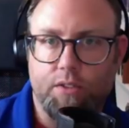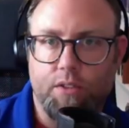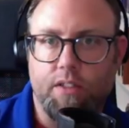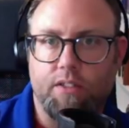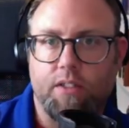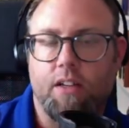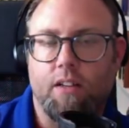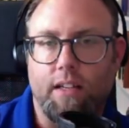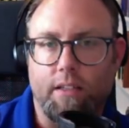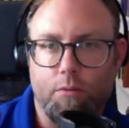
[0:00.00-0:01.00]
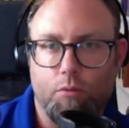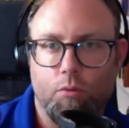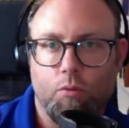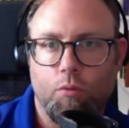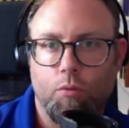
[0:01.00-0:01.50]
and it's kind of like,
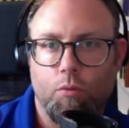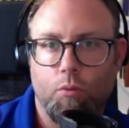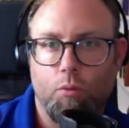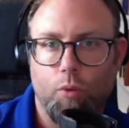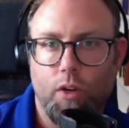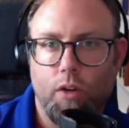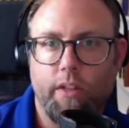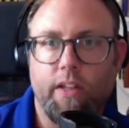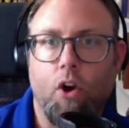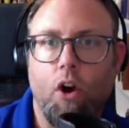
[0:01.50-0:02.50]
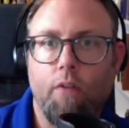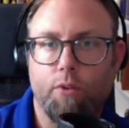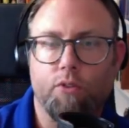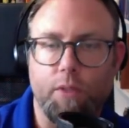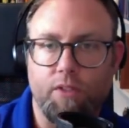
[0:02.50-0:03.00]
well, it
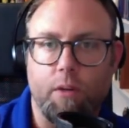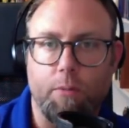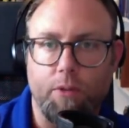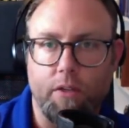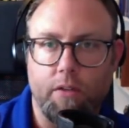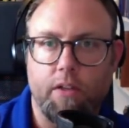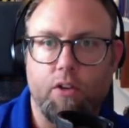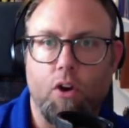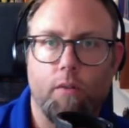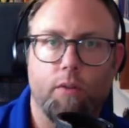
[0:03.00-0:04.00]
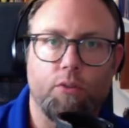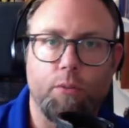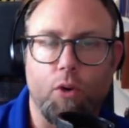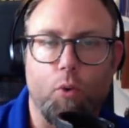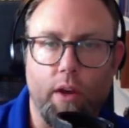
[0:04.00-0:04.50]
offers me something. It offers
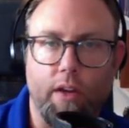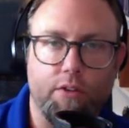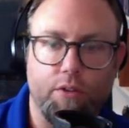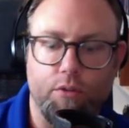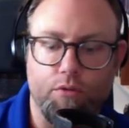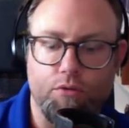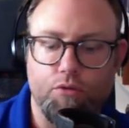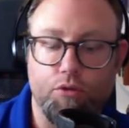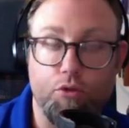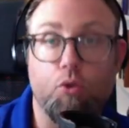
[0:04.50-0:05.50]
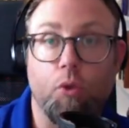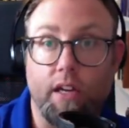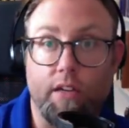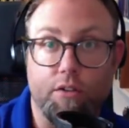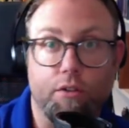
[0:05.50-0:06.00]
me a way to do what
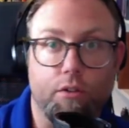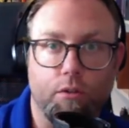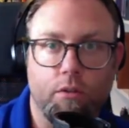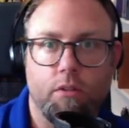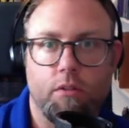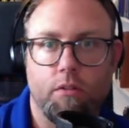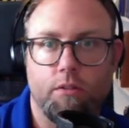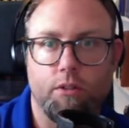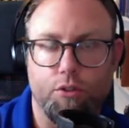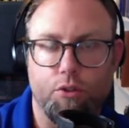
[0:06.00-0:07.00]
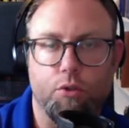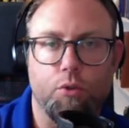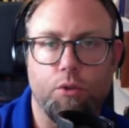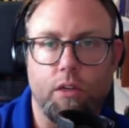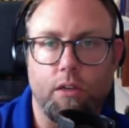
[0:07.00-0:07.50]
I do, to
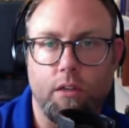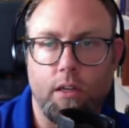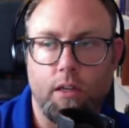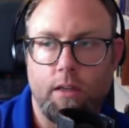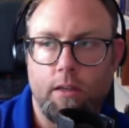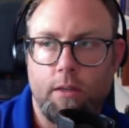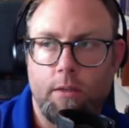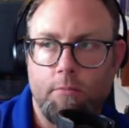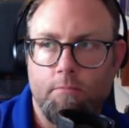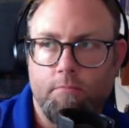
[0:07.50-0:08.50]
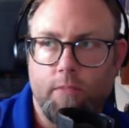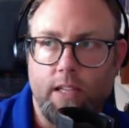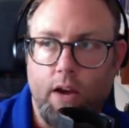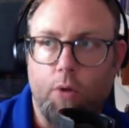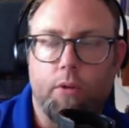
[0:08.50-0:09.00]
do the
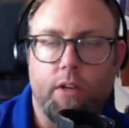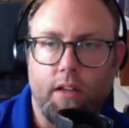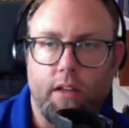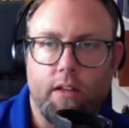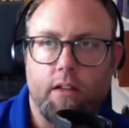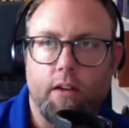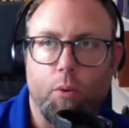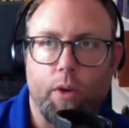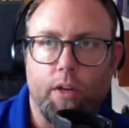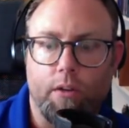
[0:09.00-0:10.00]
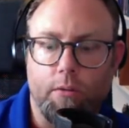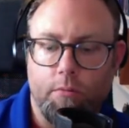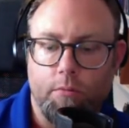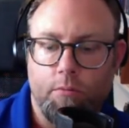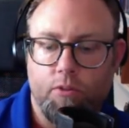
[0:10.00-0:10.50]
an out and a way to
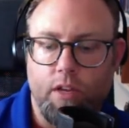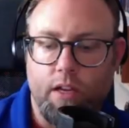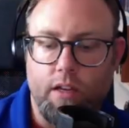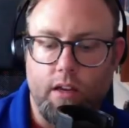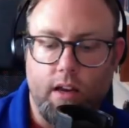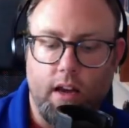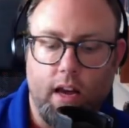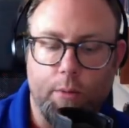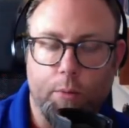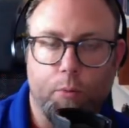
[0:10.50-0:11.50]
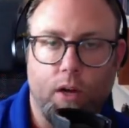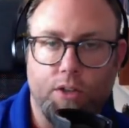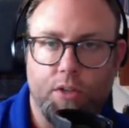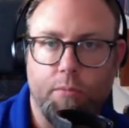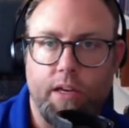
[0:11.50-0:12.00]
say I'm a
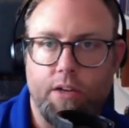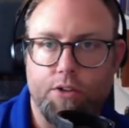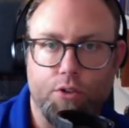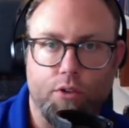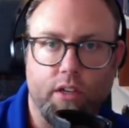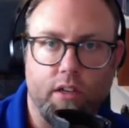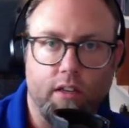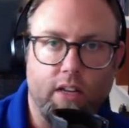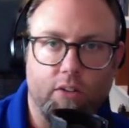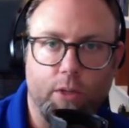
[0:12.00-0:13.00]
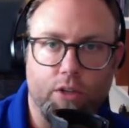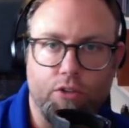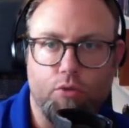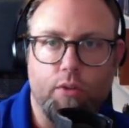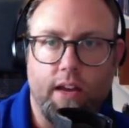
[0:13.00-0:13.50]
project manager. It allows me to
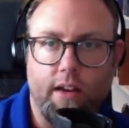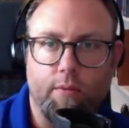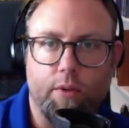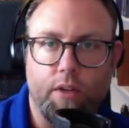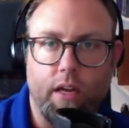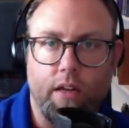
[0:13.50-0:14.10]
do that every day